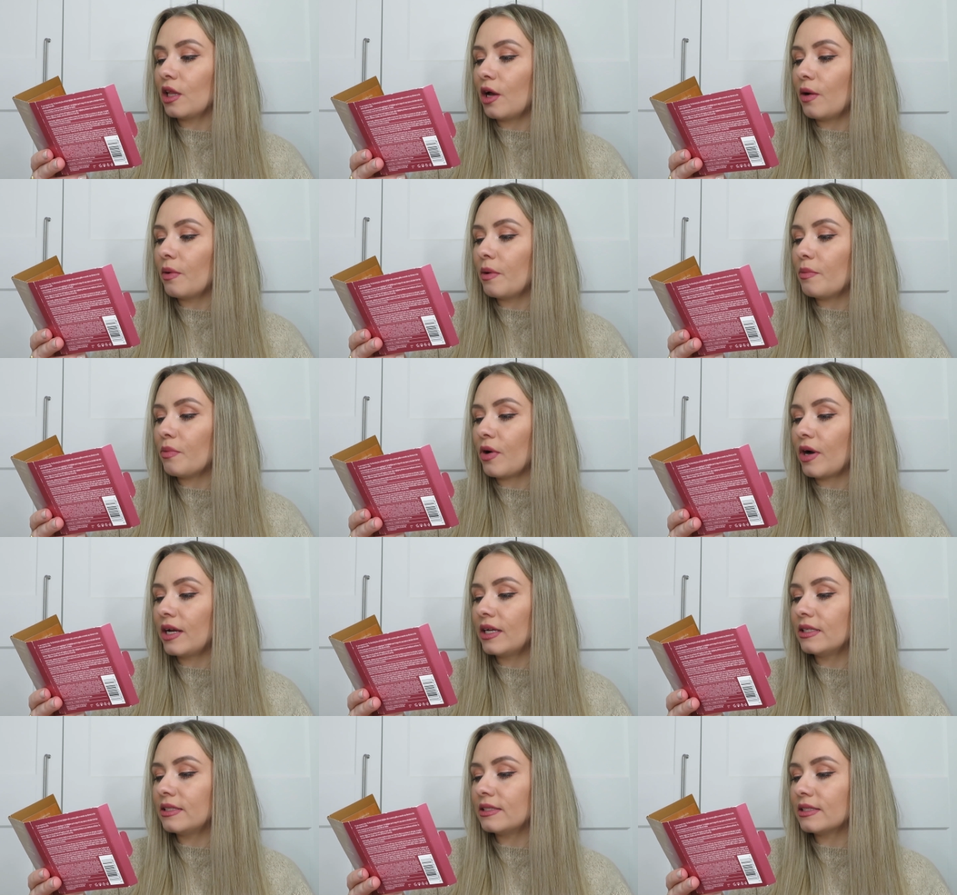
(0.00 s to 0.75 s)
glow, it
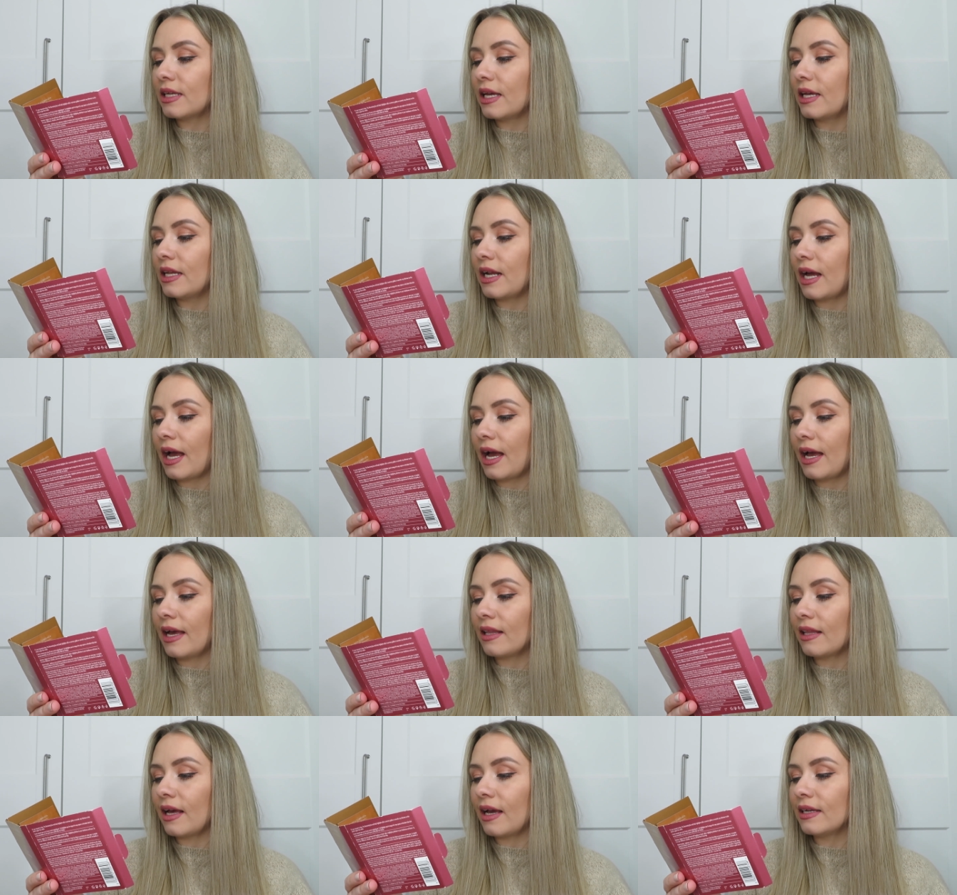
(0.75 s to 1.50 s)
brightens skin,
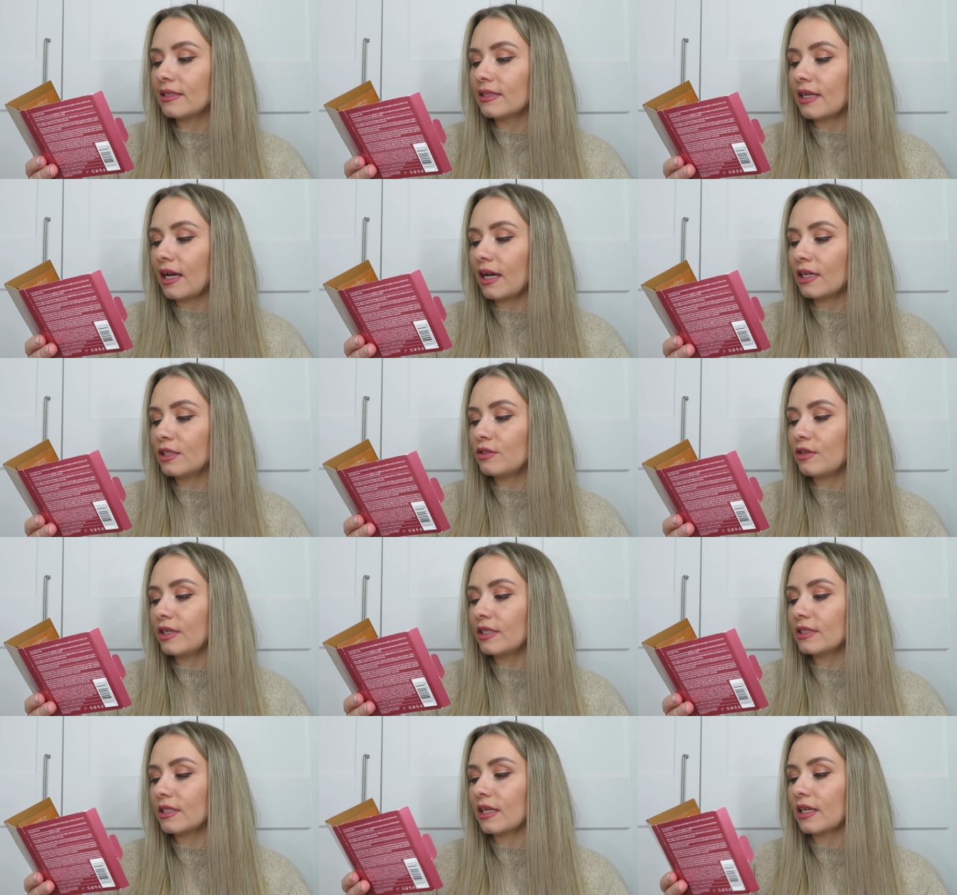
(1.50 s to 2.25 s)
highlights,
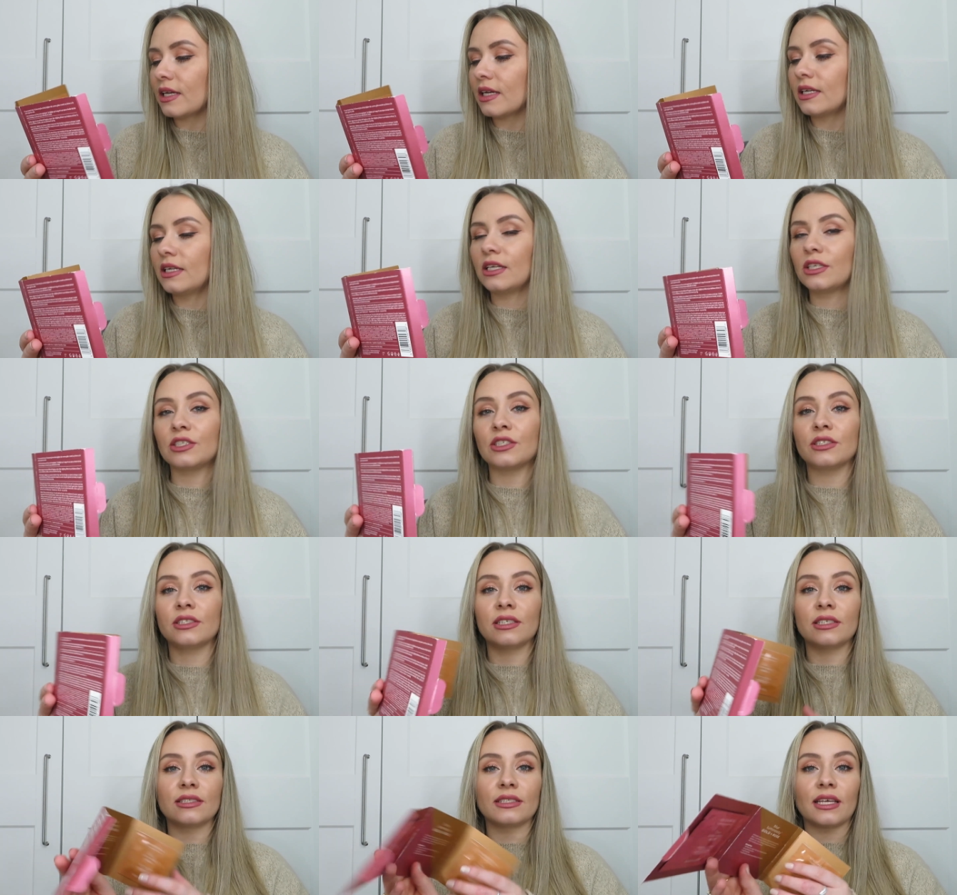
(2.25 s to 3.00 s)
hydrates and
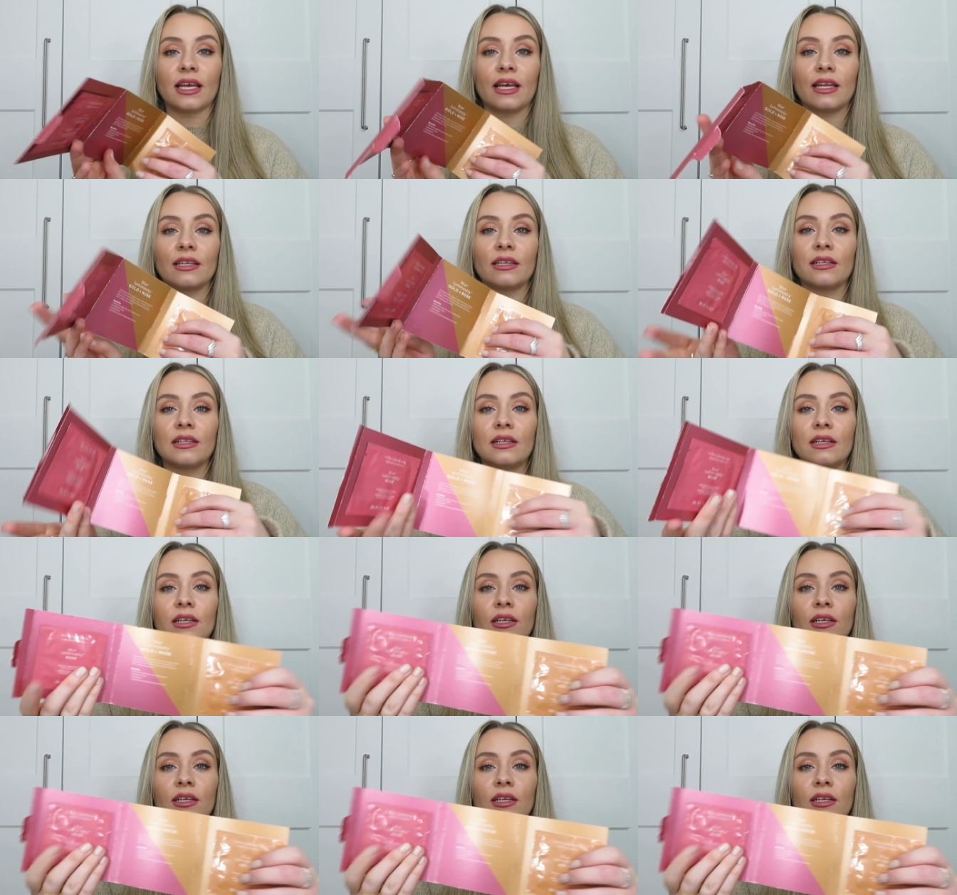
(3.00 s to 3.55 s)
conditions the skin.